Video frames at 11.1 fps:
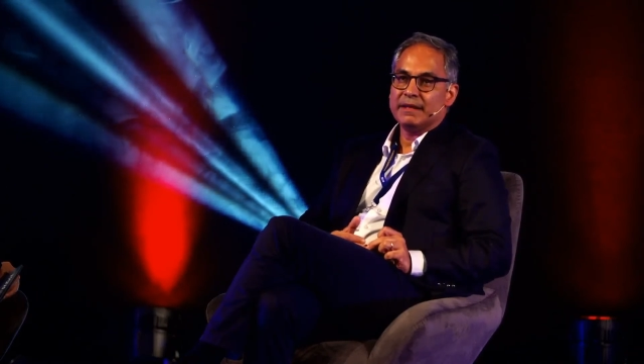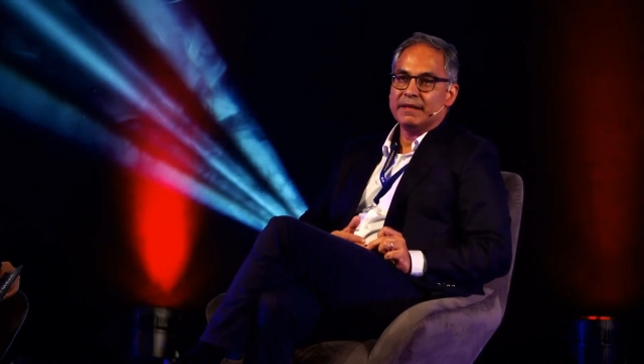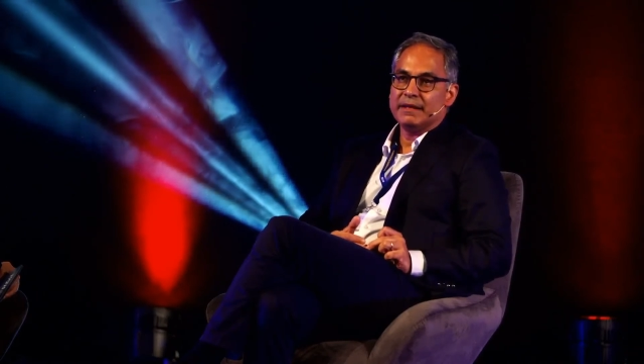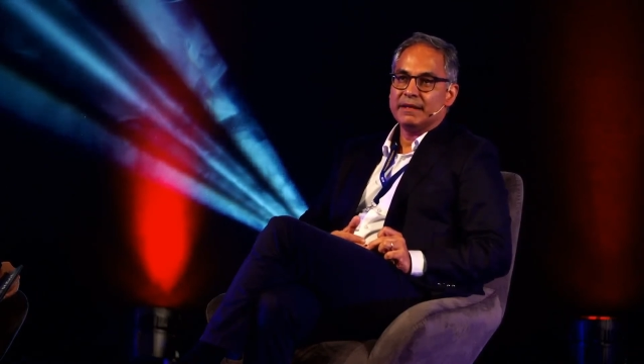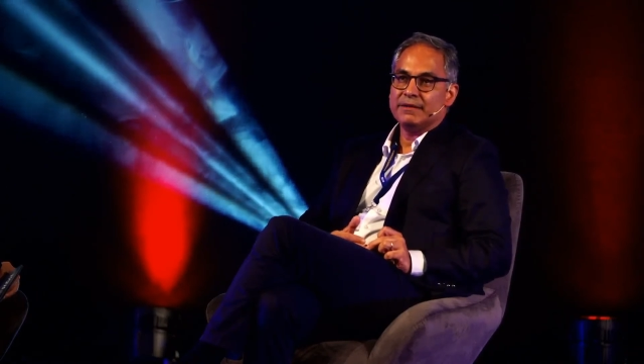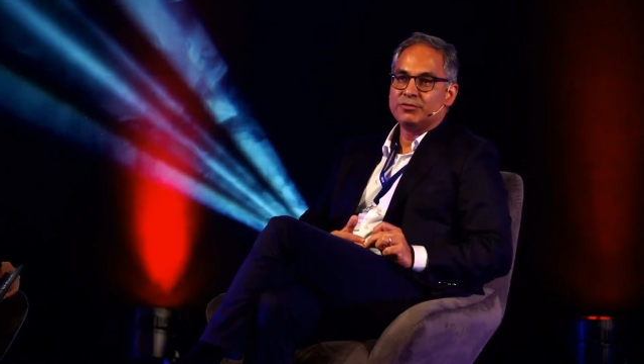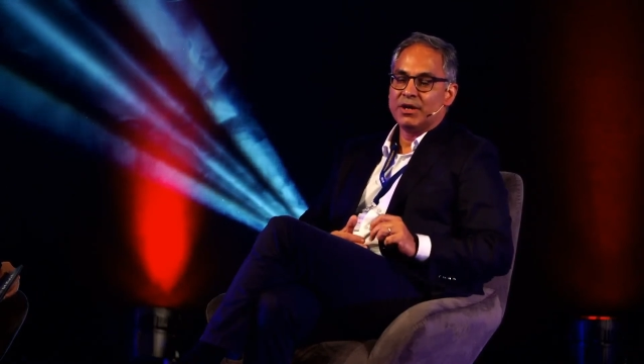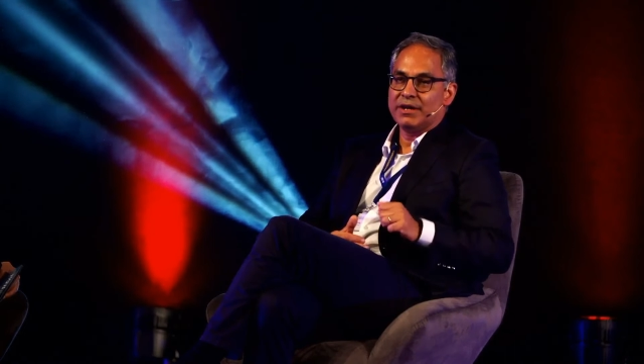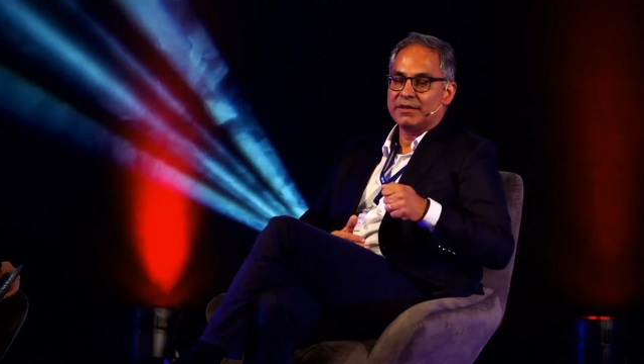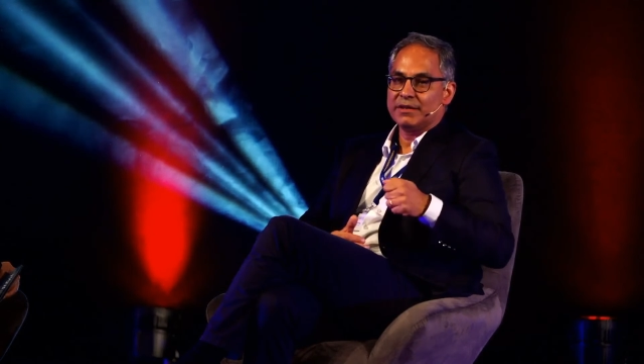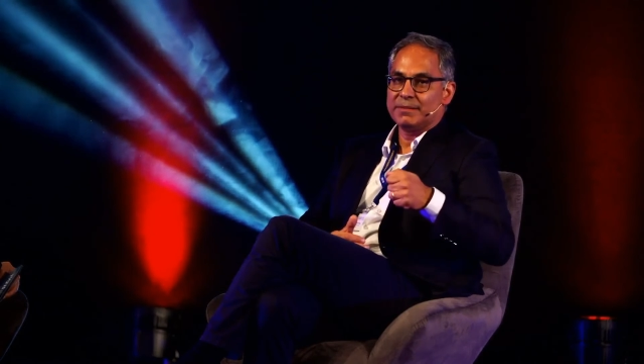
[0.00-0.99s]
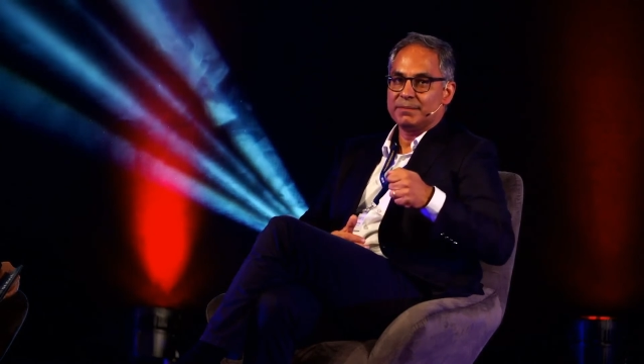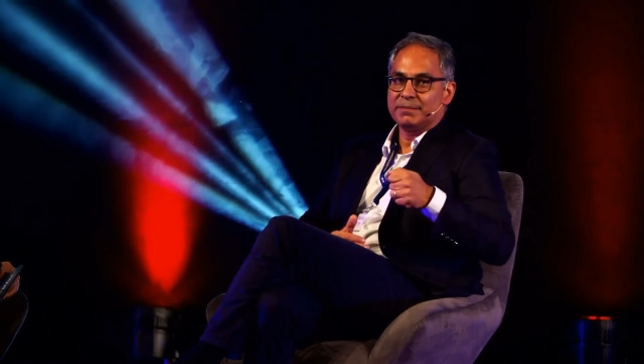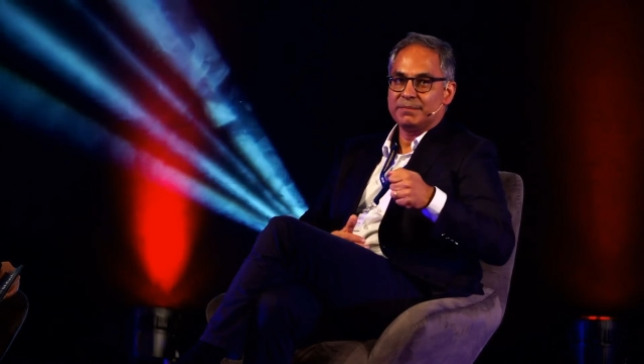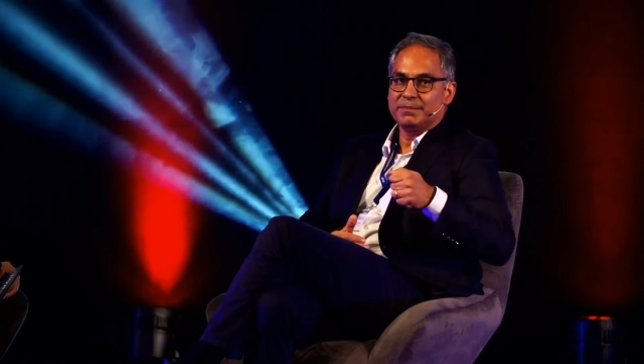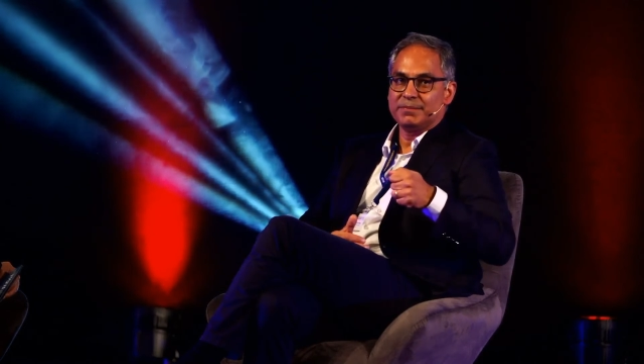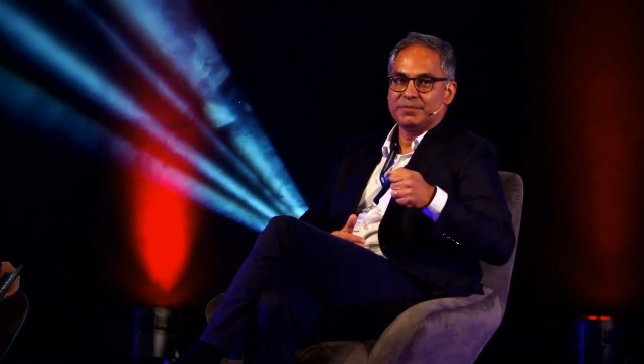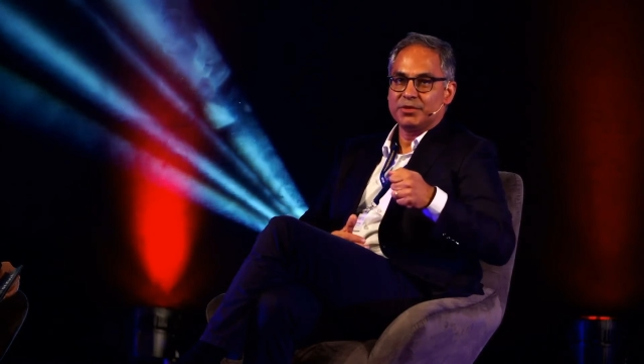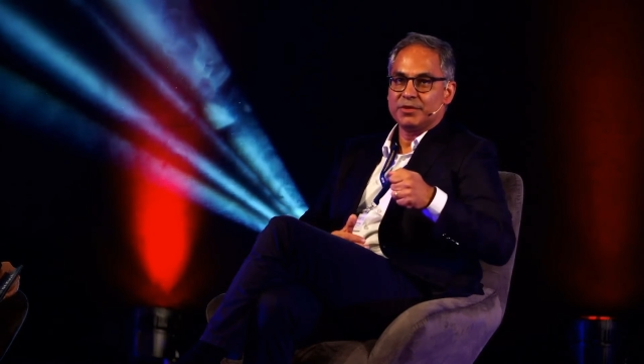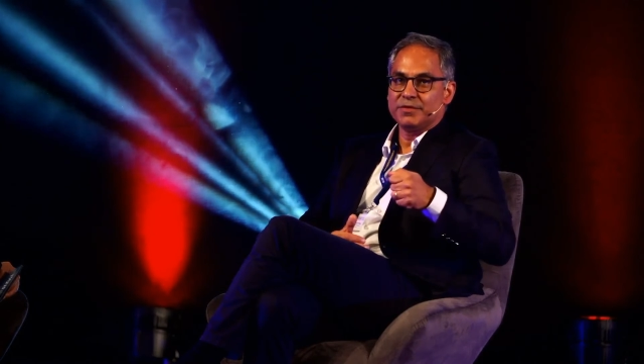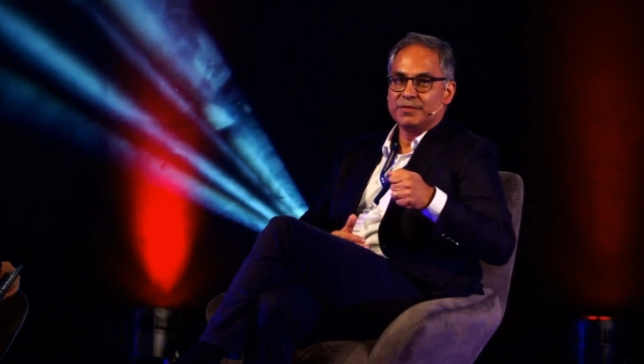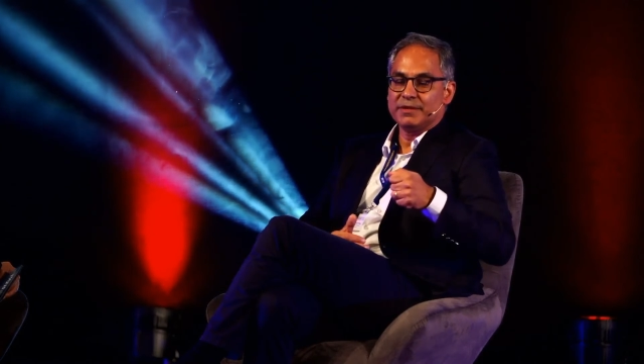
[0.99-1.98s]
Rather sort
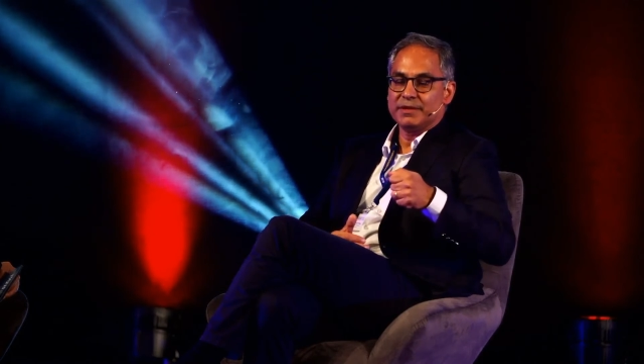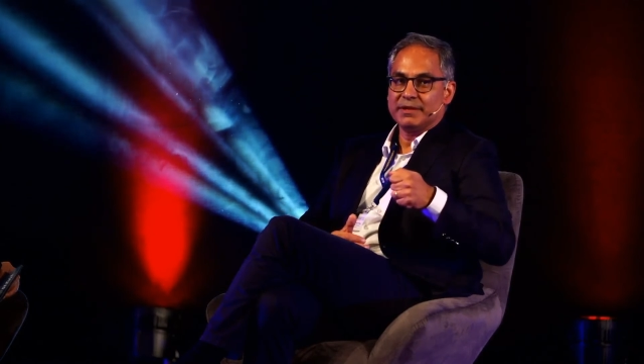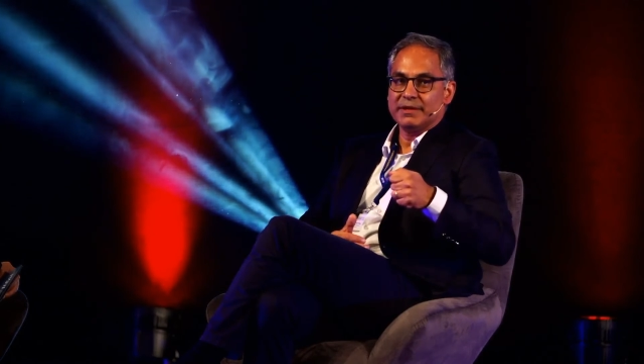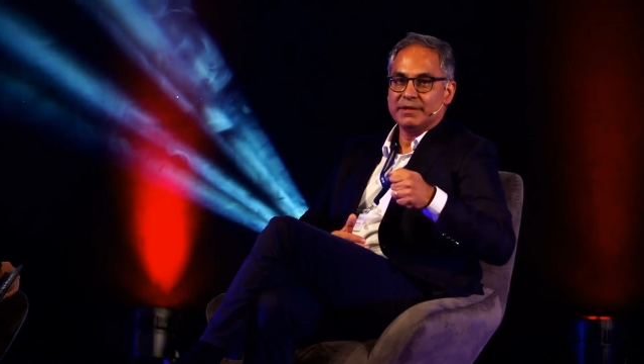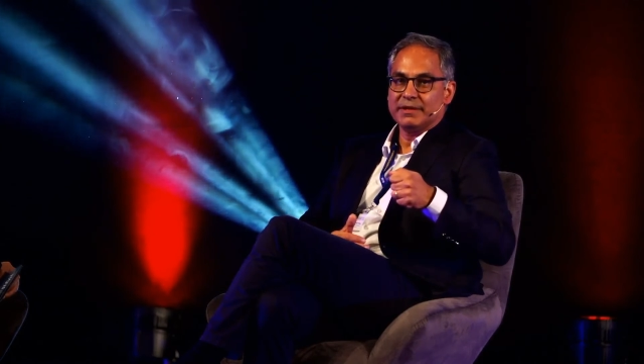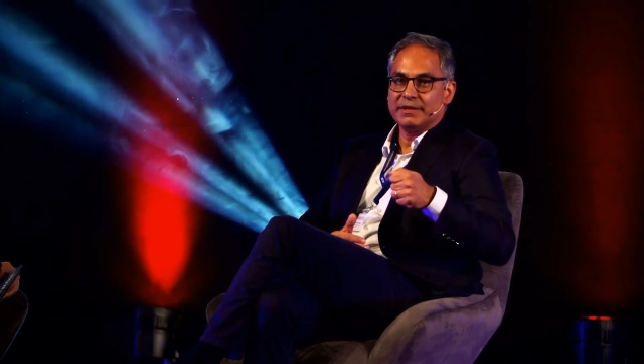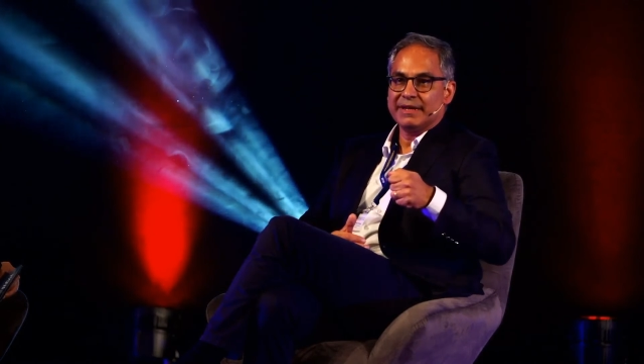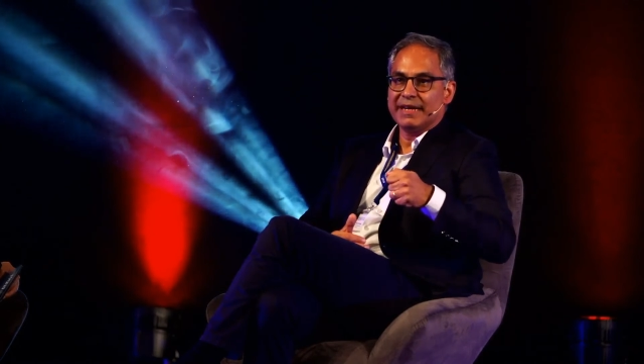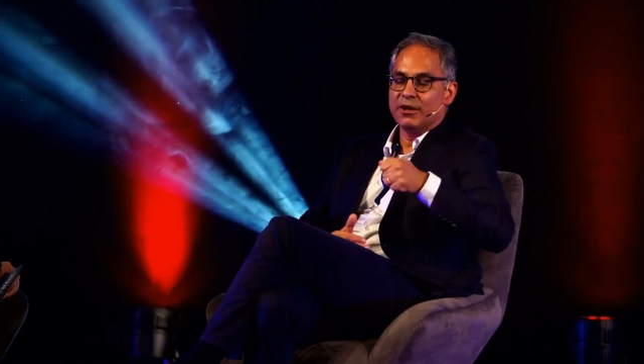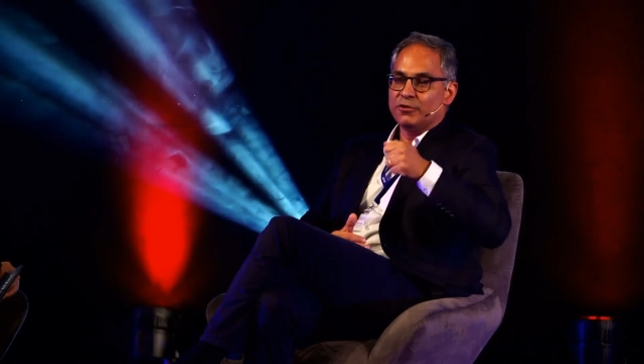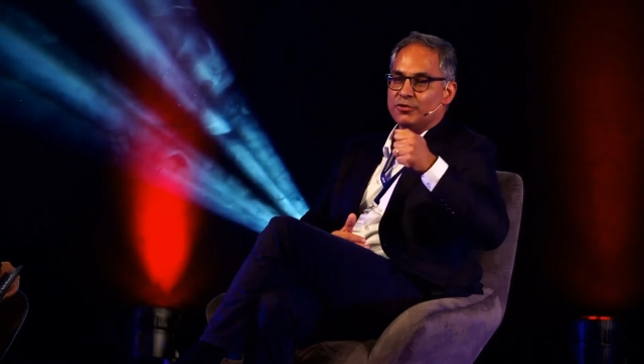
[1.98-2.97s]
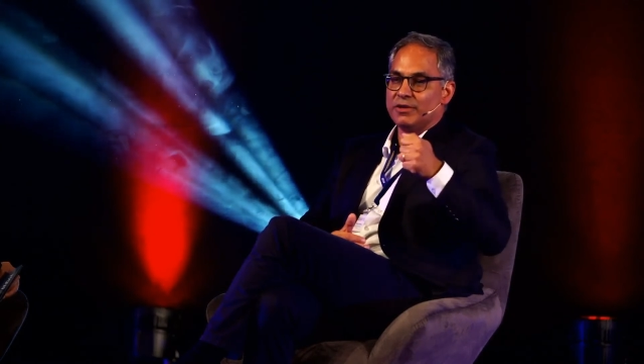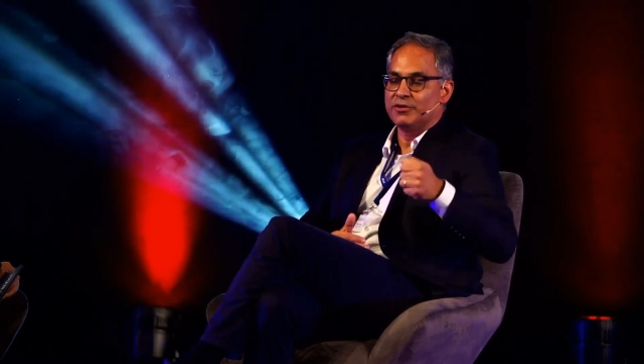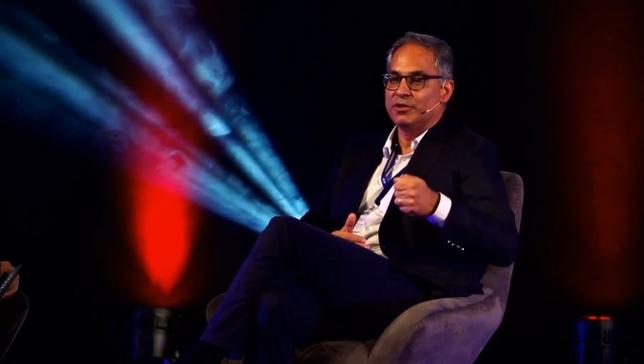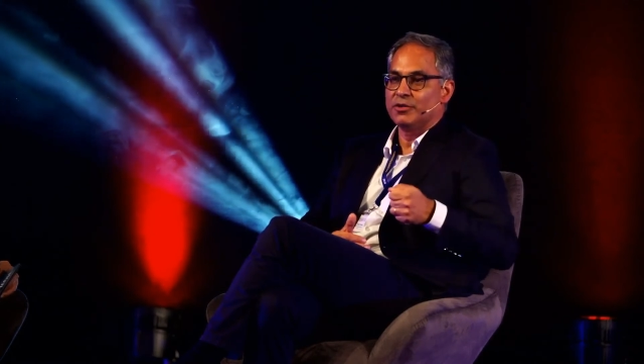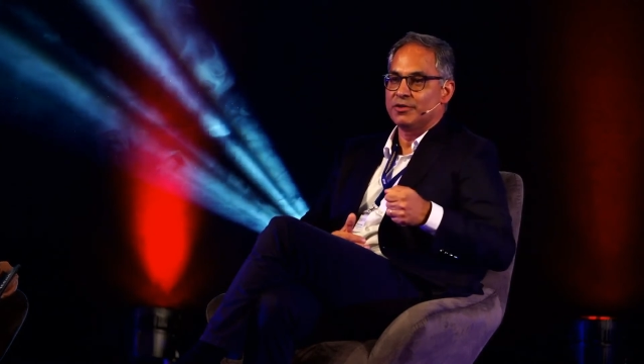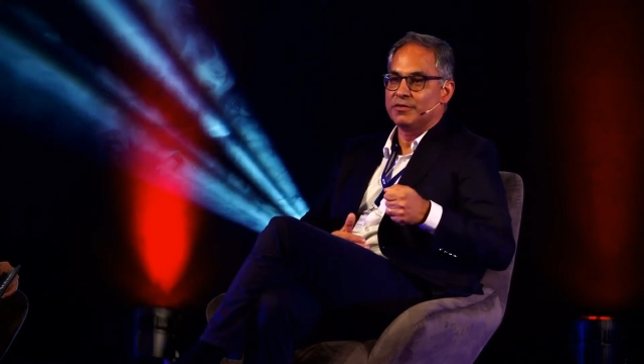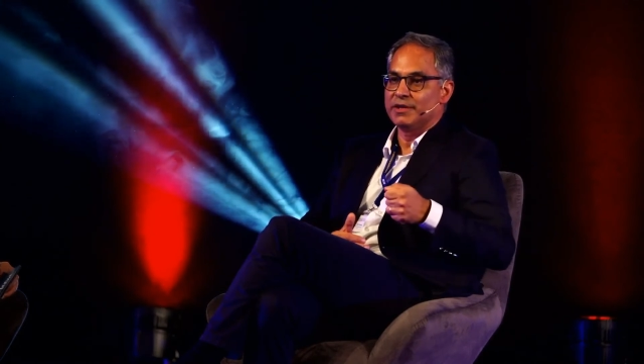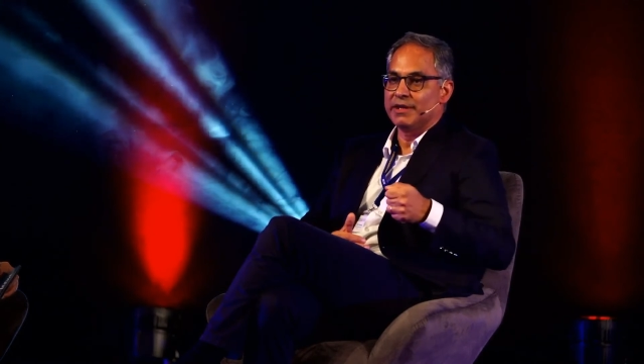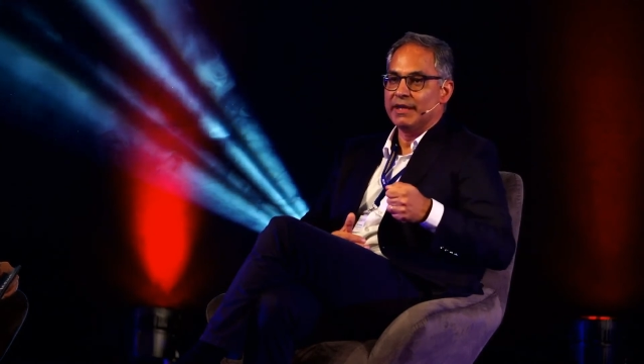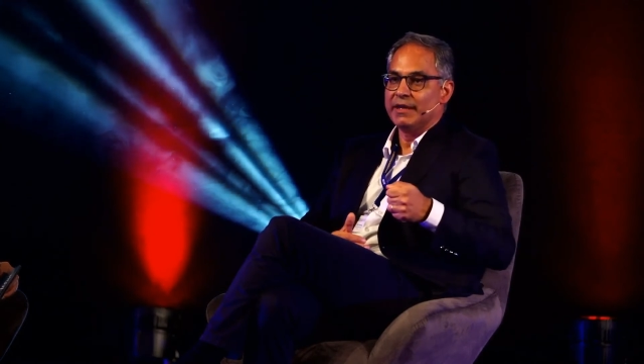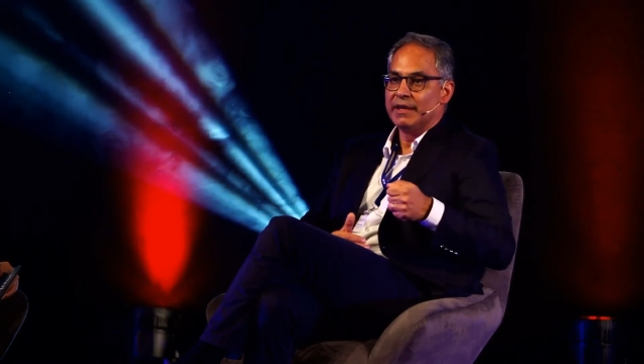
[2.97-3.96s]
of counterintuitively,